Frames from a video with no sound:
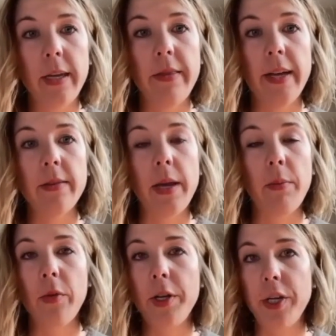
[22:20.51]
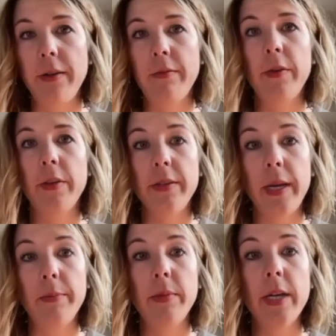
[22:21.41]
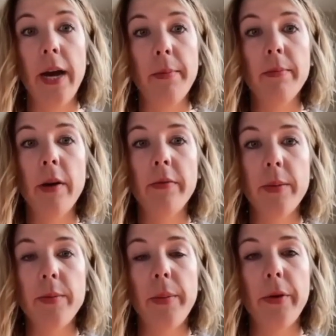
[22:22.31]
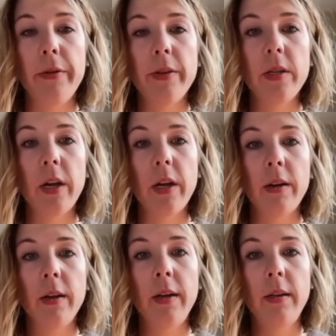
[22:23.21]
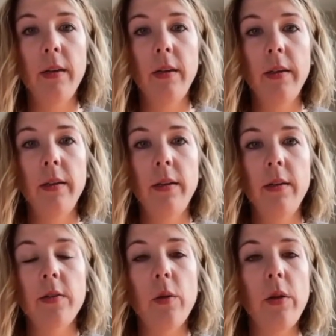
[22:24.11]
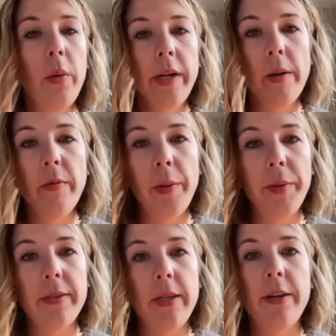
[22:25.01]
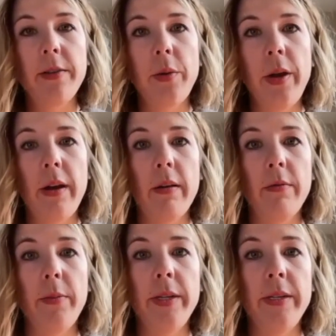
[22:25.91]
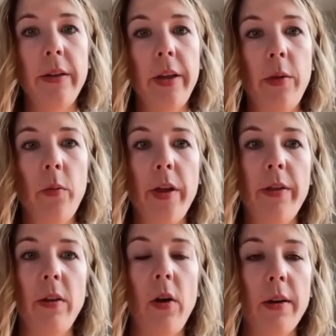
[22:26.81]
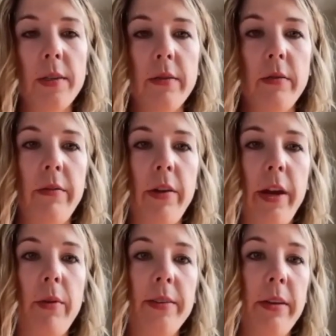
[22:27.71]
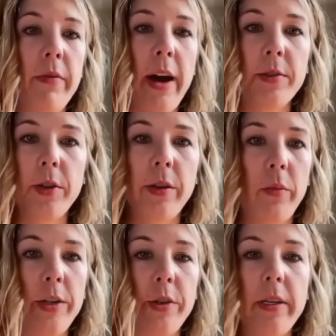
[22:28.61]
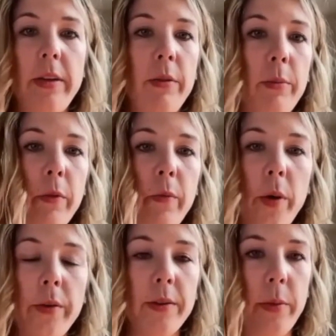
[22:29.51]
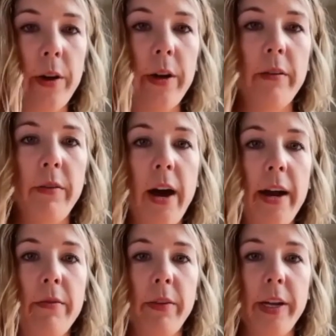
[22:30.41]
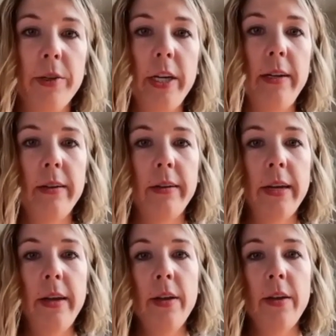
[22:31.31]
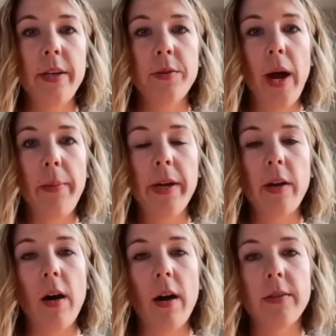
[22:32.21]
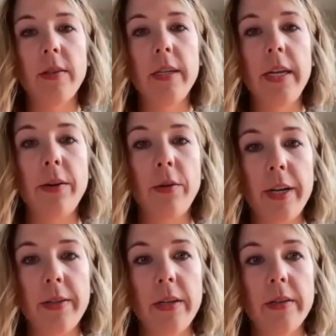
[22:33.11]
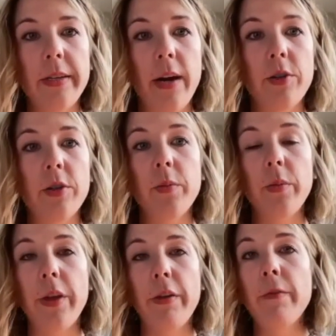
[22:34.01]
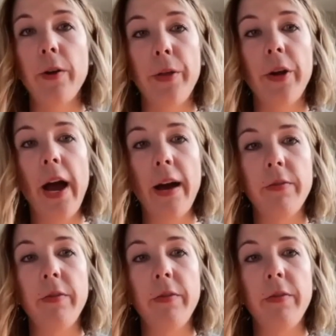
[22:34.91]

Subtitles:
in that same region for the same time of September of this year. So low-income families in Arizona have been dealing with the cost of living rising faster than wages even before this period of high inflation, and these rapid cost increases now just really further